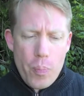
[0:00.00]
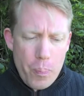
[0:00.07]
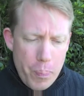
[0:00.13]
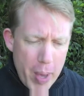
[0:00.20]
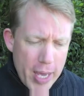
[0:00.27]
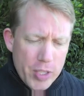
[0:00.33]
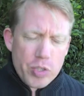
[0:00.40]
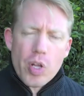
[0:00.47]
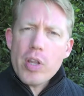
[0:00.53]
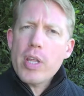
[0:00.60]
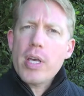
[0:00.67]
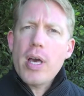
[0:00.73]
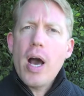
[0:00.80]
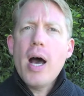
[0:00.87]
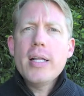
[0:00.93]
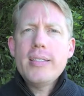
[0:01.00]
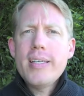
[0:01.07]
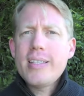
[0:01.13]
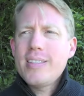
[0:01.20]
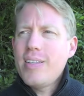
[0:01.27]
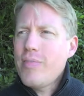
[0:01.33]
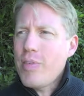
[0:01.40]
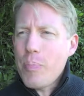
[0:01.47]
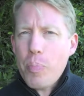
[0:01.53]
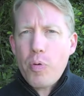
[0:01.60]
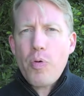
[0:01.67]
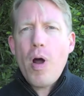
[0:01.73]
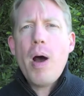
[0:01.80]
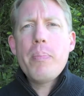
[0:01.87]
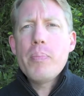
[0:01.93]
based on the context of the
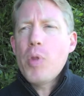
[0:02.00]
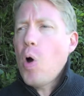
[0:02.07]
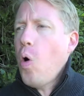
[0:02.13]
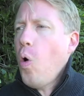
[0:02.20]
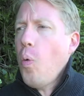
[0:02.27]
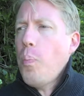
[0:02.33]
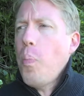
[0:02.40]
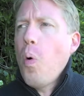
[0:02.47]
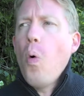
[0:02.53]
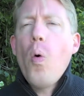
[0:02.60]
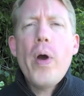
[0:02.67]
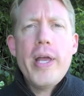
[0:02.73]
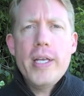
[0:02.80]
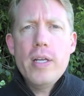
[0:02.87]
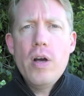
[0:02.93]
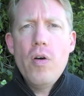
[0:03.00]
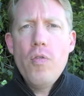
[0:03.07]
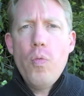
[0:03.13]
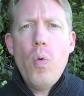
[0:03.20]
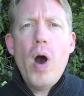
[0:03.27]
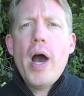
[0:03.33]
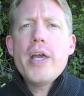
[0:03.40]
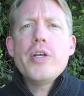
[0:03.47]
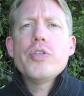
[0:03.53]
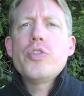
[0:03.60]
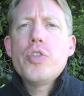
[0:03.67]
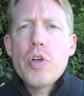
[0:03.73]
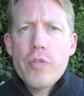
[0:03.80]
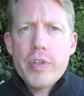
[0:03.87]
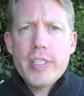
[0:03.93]
problem, the whole point of why your
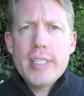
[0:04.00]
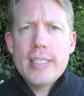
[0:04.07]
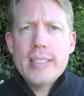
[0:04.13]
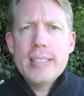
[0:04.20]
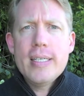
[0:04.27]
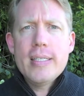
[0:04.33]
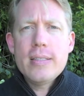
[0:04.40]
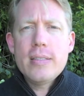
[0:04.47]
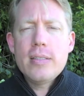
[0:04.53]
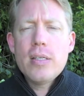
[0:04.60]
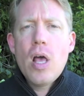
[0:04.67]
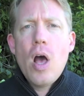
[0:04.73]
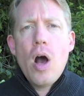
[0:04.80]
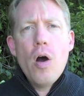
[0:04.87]
service exists,